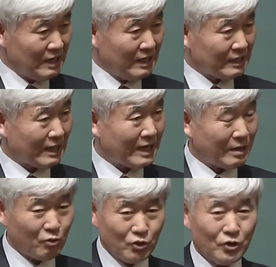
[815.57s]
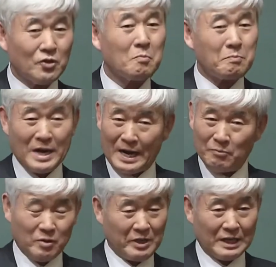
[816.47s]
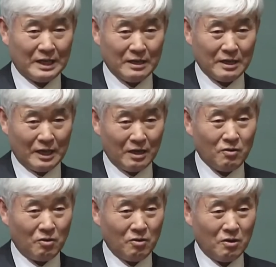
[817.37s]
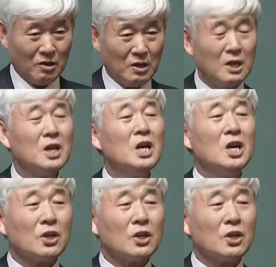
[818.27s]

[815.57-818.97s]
And the policy will allow the company to survive.